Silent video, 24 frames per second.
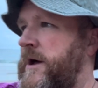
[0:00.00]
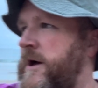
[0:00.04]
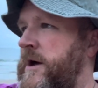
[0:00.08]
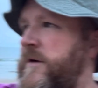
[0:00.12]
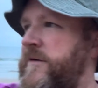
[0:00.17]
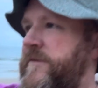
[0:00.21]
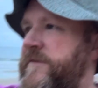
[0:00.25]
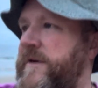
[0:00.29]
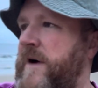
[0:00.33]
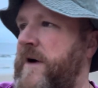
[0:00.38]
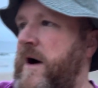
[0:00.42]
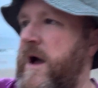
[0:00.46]

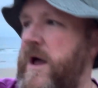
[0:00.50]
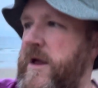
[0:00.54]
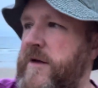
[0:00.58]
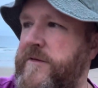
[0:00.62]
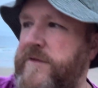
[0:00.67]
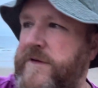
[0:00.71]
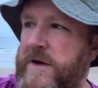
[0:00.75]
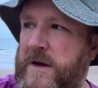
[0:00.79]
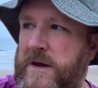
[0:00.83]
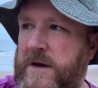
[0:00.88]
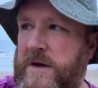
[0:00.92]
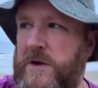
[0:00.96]

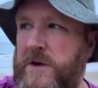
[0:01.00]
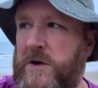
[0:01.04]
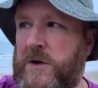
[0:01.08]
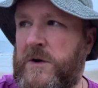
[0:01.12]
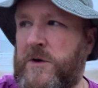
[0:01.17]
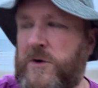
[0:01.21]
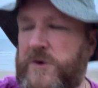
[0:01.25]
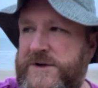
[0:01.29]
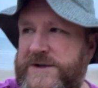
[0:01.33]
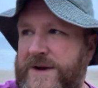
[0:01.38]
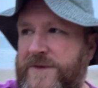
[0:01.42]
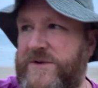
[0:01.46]
5
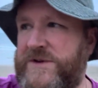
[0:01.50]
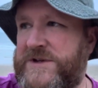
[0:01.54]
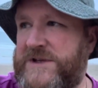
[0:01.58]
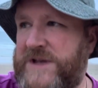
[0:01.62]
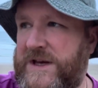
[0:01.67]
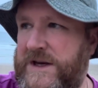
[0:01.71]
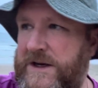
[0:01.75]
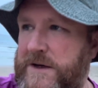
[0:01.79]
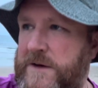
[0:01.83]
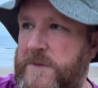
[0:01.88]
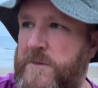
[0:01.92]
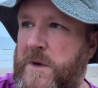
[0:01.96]
or
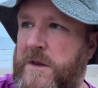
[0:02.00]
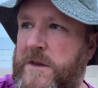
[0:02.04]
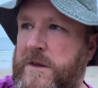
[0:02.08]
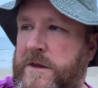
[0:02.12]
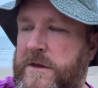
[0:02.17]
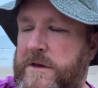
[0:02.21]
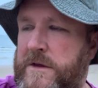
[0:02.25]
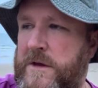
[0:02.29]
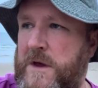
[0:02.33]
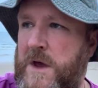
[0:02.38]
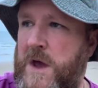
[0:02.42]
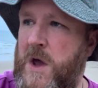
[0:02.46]
17 a
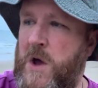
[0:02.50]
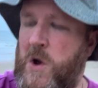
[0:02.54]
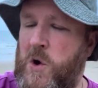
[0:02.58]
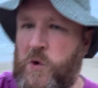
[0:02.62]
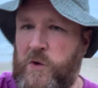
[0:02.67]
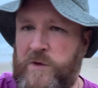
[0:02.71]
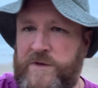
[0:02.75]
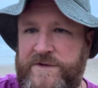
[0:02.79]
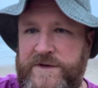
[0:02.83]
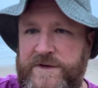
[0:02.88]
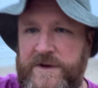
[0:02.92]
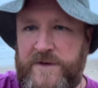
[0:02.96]
month
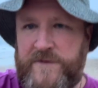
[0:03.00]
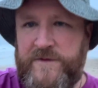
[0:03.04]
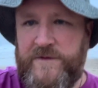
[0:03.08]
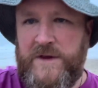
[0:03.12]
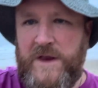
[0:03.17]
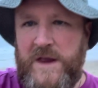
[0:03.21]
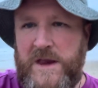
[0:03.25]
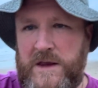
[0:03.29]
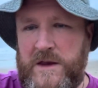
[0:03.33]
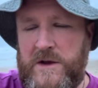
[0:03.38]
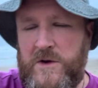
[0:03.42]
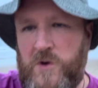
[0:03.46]
or
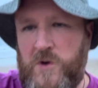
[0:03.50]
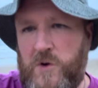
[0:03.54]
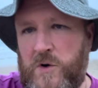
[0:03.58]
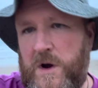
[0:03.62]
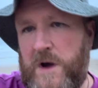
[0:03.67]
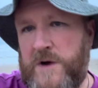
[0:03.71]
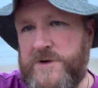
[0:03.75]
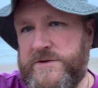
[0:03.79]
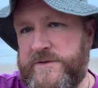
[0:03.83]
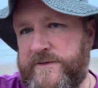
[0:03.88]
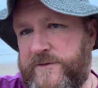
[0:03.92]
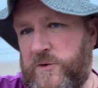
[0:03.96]
50 or
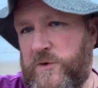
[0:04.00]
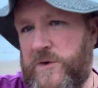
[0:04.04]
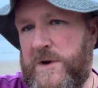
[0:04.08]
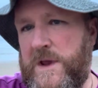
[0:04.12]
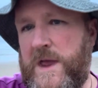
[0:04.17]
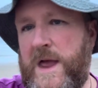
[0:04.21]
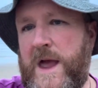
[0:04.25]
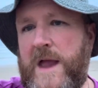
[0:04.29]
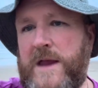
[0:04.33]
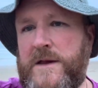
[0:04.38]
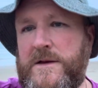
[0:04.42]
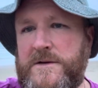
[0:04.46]

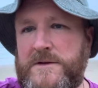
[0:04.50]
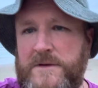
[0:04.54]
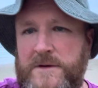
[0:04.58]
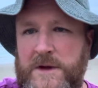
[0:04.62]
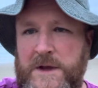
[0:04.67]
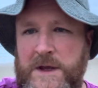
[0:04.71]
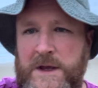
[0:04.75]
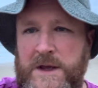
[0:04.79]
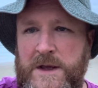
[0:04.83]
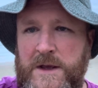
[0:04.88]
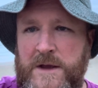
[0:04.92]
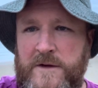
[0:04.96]
148
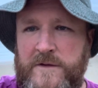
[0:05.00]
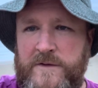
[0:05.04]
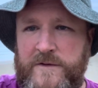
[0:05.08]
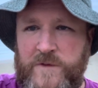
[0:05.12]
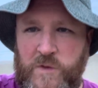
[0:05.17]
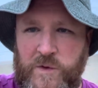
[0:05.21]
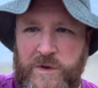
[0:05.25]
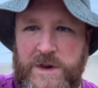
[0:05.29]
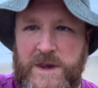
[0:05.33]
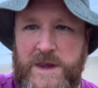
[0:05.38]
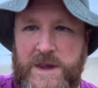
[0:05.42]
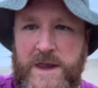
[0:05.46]

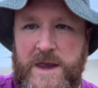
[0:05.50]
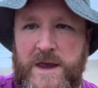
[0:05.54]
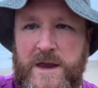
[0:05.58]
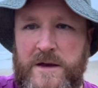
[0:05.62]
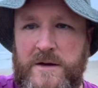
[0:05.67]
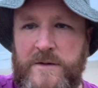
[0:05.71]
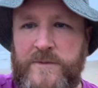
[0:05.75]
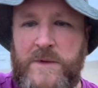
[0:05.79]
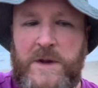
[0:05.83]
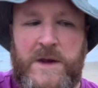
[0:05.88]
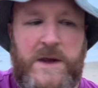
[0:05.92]
for the year.